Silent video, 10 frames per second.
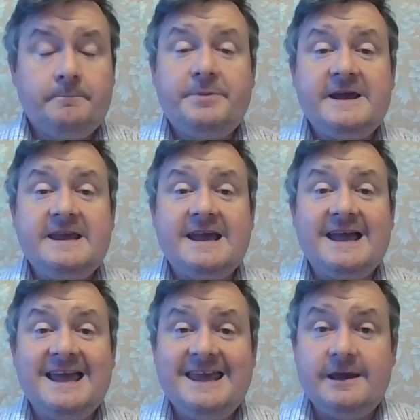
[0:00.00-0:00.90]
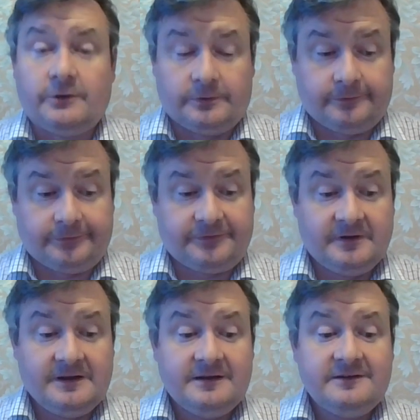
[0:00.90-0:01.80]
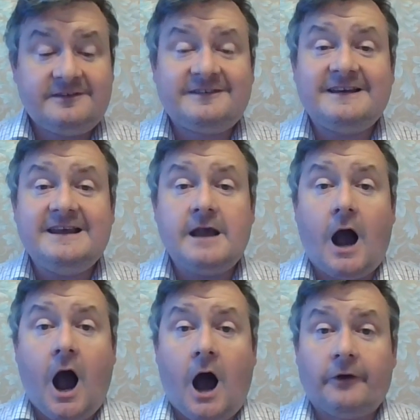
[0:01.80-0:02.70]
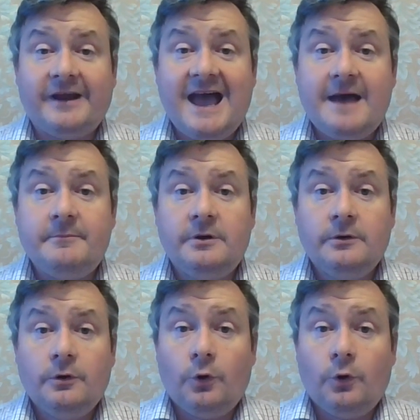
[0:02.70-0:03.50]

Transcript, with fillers: B. Eagles. C. REM.